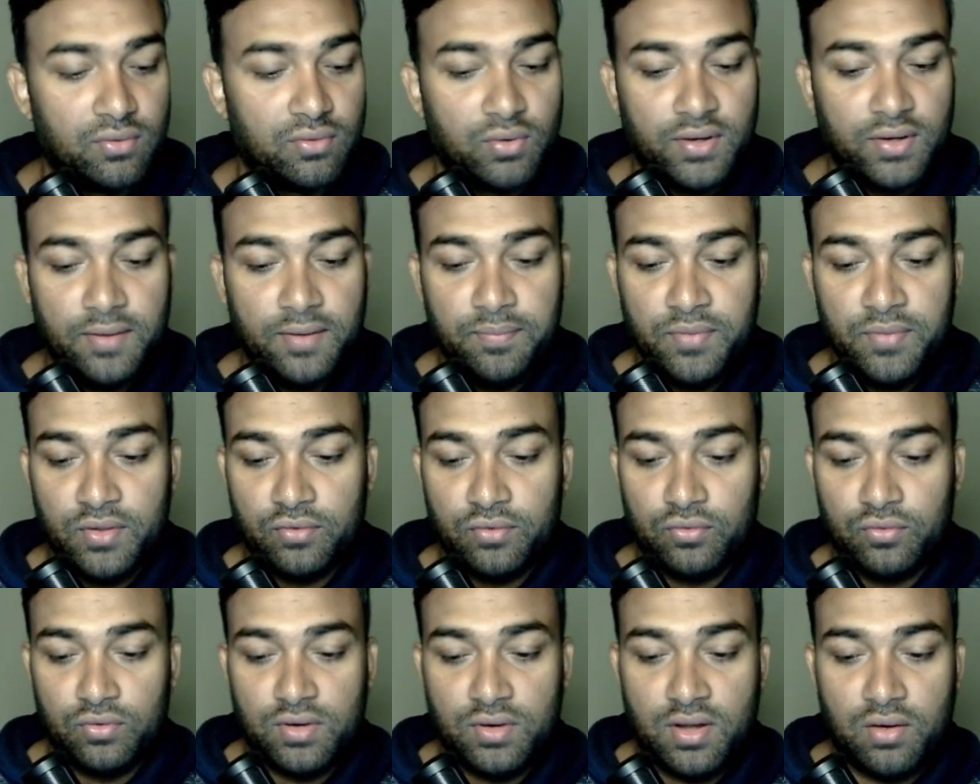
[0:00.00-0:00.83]
Okay,
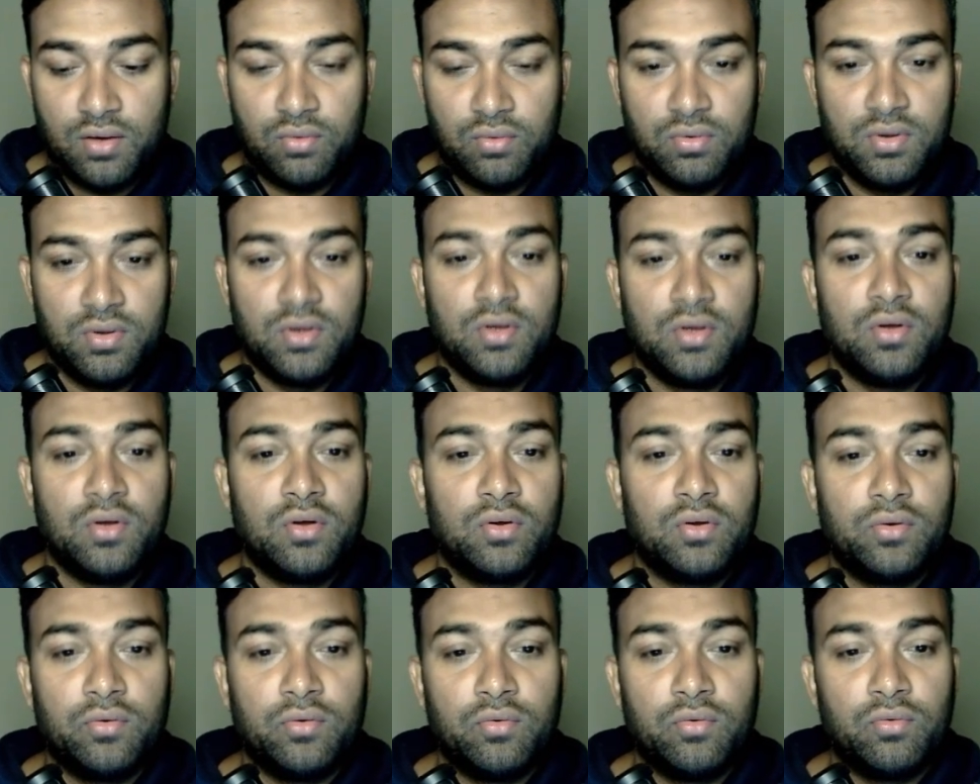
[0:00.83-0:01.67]
so now
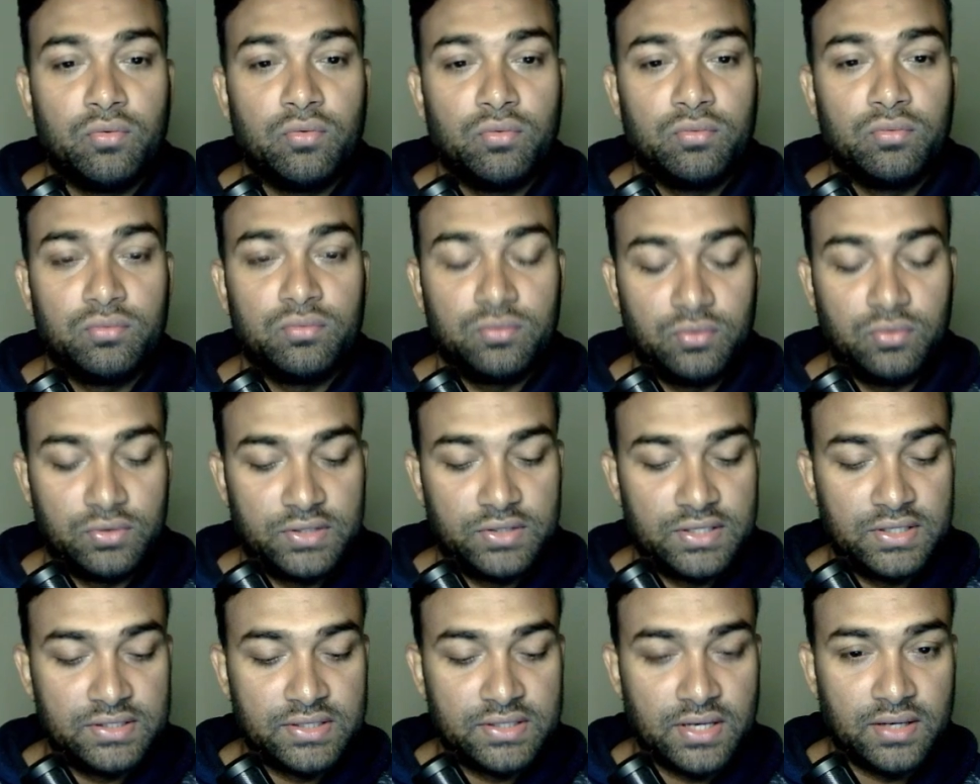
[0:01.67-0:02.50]

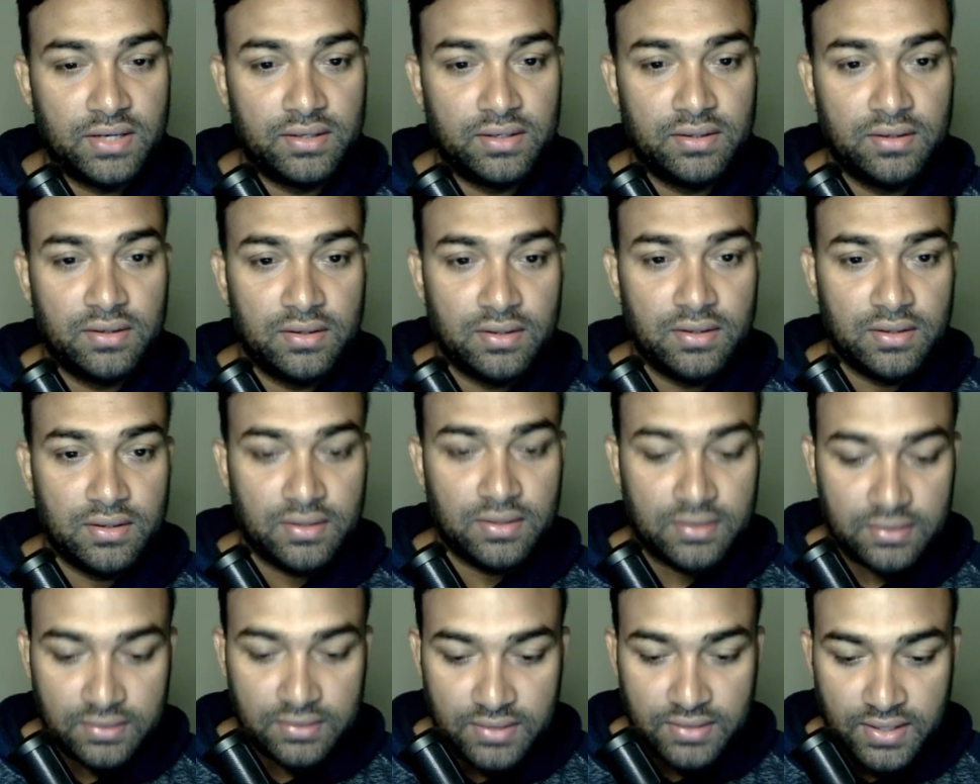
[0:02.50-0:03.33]
quotation,
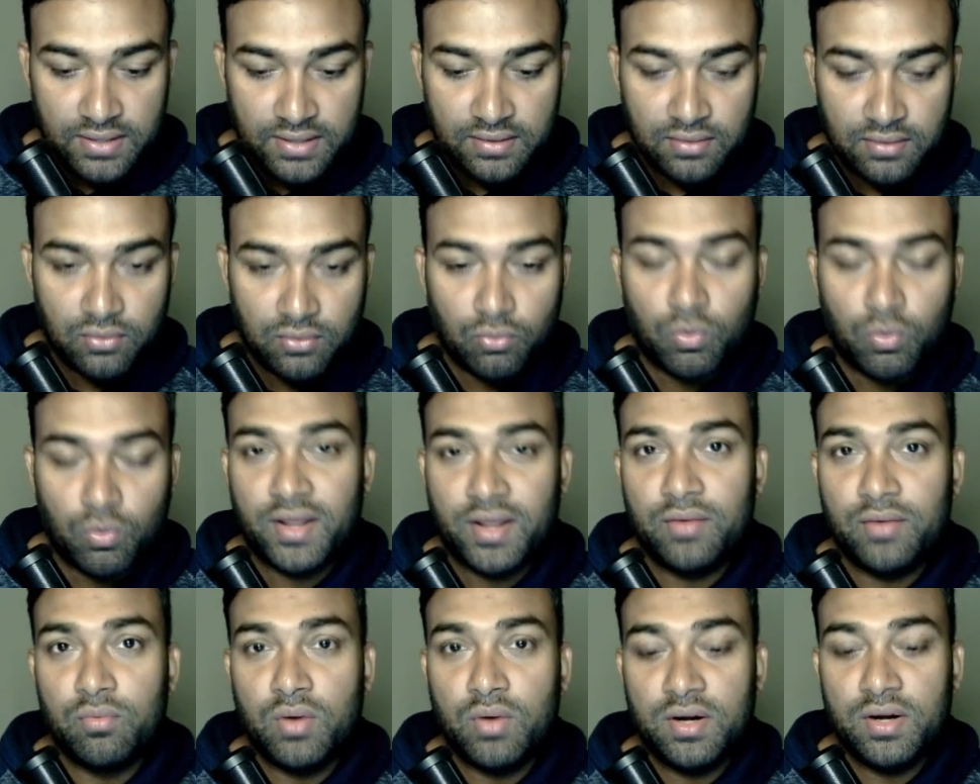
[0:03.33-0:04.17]
then what
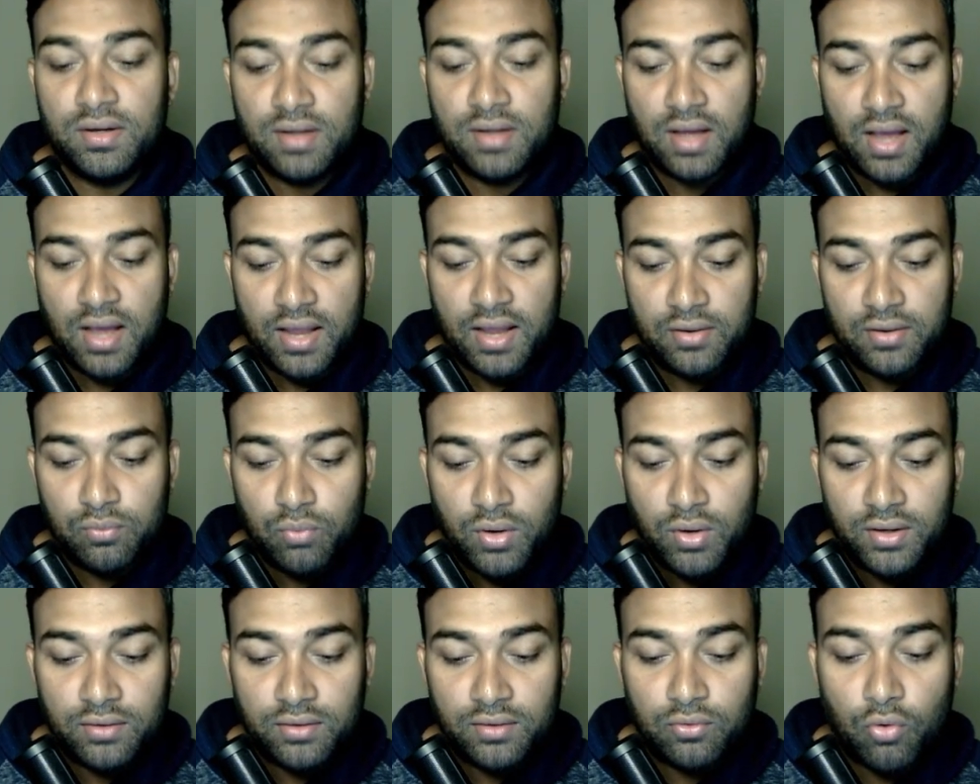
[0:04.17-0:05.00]
I want
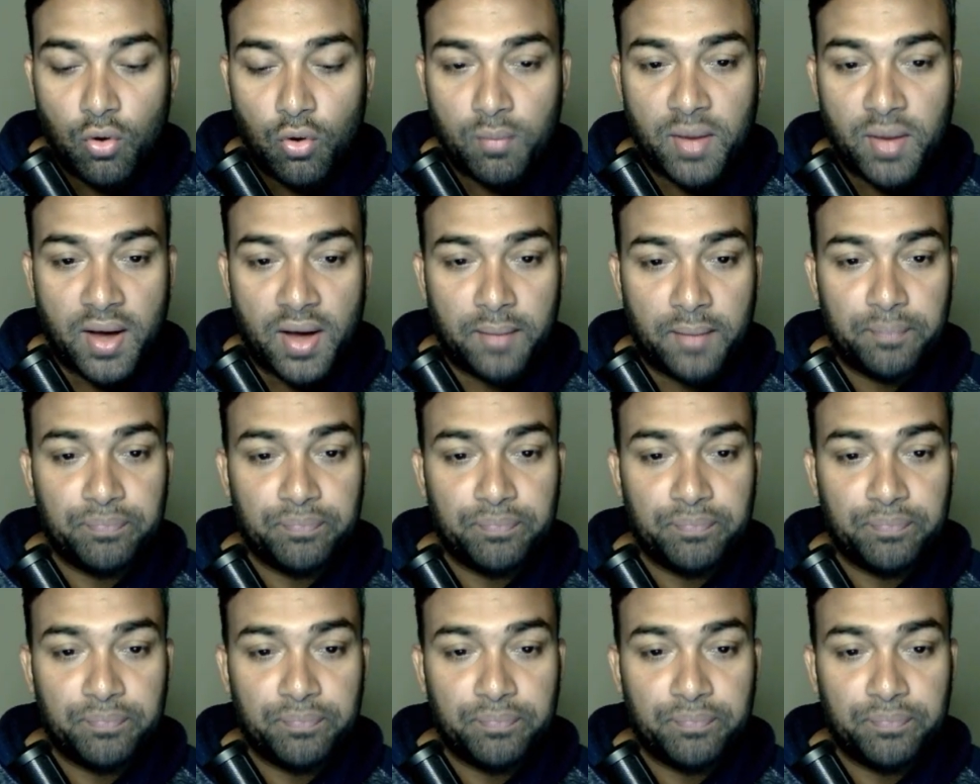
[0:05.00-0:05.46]
comma.